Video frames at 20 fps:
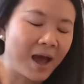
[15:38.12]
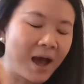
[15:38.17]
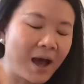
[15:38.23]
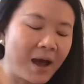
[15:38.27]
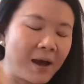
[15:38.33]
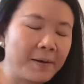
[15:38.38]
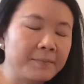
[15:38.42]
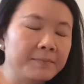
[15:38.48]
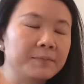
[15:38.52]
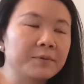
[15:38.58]

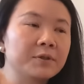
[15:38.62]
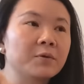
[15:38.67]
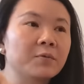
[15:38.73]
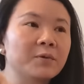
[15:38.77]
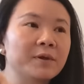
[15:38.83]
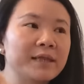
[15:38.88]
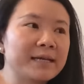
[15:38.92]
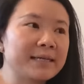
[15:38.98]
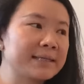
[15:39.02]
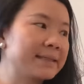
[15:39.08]
Um, so
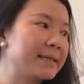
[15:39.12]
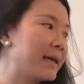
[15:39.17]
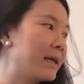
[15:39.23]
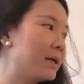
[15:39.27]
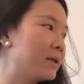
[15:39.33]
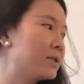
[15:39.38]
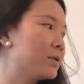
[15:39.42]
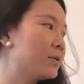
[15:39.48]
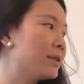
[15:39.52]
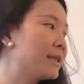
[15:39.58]
with that
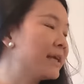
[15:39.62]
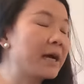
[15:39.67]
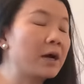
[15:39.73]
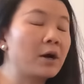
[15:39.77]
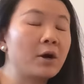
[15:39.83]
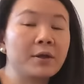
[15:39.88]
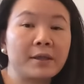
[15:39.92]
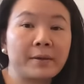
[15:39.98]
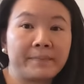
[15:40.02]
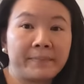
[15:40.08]
said, so they
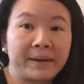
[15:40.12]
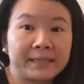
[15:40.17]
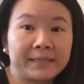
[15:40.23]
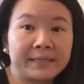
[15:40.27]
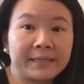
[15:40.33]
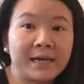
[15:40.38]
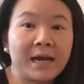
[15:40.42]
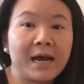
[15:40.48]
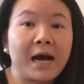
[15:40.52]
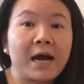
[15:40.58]
are on the
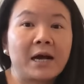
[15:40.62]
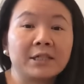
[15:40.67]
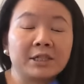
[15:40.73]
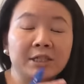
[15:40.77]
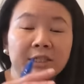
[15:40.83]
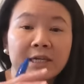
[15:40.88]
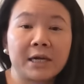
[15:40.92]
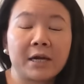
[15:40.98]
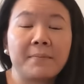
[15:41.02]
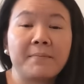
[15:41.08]
budget. I'll
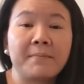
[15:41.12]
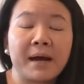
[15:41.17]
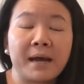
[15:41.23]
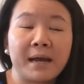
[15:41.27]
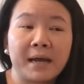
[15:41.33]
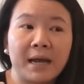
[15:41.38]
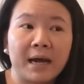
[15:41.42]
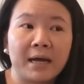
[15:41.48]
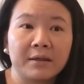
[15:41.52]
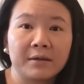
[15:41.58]
share
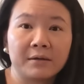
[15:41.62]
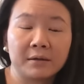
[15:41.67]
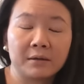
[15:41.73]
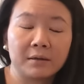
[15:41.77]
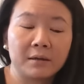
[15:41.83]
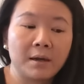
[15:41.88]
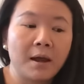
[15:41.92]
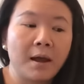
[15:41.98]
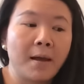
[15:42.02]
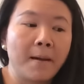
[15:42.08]
my
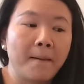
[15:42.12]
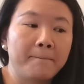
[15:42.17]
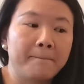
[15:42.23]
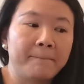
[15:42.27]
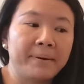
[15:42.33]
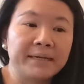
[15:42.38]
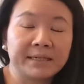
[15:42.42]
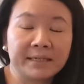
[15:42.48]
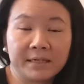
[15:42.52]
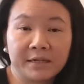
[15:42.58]
other
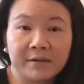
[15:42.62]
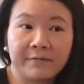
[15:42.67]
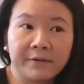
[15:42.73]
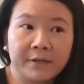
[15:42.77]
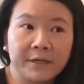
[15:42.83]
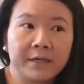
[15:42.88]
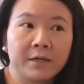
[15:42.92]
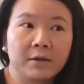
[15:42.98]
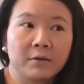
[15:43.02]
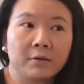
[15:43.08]
budgeting
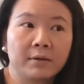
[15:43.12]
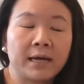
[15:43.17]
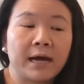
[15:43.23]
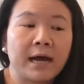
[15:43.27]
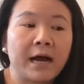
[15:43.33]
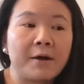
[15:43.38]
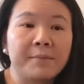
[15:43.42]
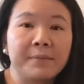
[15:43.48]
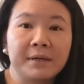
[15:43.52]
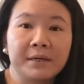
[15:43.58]
video that
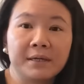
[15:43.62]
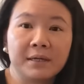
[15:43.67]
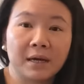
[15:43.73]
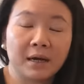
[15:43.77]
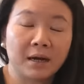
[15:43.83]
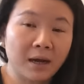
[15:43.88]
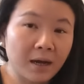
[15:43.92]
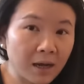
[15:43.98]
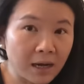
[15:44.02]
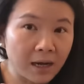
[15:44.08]
how many
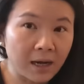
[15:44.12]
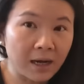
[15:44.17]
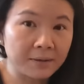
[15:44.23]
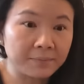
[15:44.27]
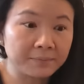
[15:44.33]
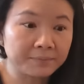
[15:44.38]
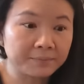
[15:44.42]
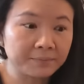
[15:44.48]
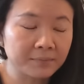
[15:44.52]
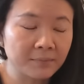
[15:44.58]

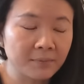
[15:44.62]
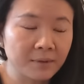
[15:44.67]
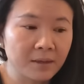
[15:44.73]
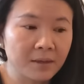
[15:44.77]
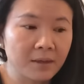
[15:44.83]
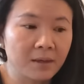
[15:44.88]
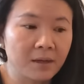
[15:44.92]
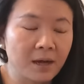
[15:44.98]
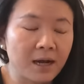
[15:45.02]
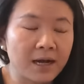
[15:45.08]
um,
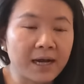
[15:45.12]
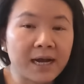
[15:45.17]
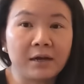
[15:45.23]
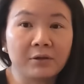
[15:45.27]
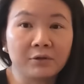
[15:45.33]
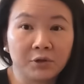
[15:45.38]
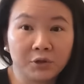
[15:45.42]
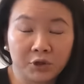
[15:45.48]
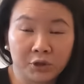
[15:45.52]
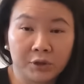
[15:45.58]

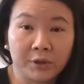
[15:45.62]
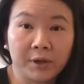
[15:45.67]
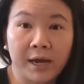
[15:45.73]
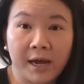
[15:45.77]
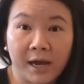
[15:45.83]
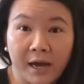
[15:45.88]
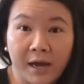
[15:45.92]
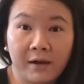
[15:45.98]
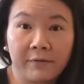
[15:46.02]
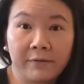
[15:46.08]
account you should
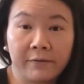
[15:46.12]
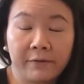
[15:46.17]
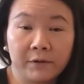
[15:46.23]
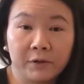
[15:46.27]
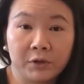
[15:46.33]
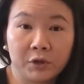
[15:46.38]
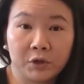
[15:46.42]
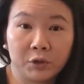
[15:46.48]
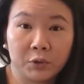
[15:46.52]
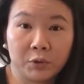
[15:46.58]
have
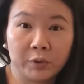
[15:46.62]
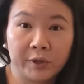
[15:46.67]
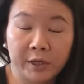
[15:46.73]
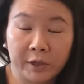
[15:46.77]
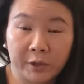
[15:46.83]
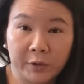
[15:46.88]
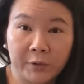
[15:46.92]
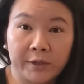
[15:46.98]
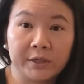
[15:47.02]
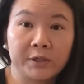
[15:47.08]
to
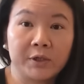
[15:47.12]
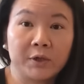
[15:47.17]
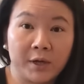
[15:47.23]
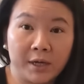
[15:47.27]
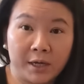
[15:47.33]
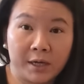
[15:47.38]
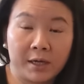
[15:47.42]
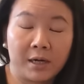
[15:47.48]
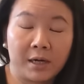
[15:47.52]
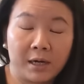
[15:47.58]
increase your
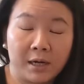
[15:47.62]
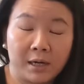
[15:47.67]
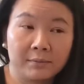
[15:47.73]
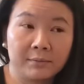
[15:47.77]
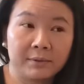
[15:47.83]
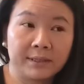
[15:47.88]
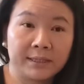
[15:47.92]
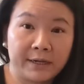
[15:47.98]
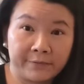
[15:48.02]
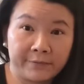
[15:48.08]

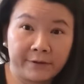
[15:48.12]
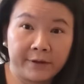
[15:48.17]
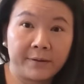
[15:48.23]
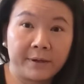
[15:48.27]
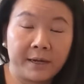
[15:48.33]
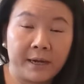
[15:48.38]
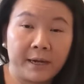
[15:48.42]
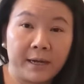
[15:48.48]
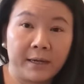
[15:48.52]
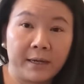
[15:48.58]
uh,
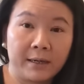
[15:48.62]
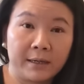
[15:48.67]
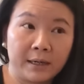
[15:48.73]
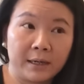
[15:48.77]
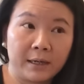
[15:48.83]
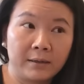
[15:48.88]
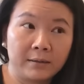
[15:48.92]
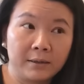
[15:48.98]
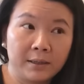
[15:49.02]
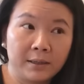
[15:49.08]
saving and
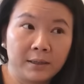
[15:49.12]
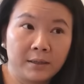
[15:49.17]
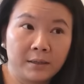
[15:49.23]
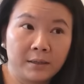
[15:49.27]
uh,